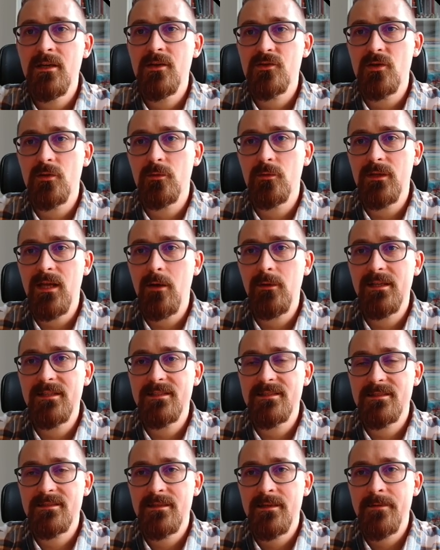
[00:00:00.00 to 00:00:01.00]
So now
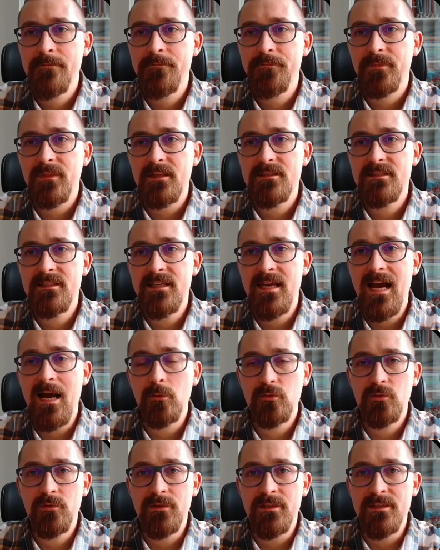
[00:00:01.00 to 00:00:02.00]
let's see how
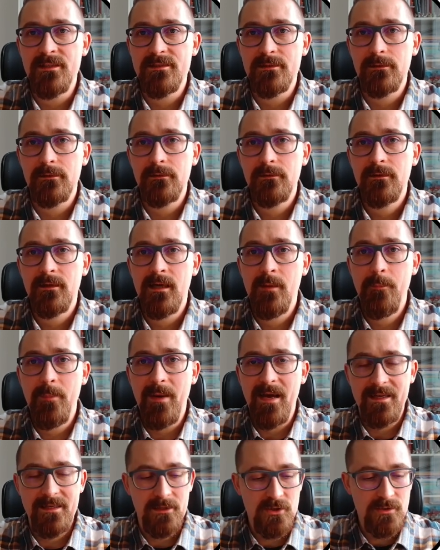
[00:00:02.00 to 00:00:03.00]
to install a
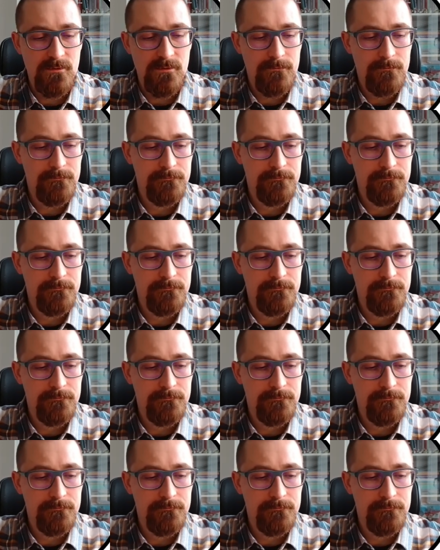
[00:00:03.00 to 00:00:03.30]
package.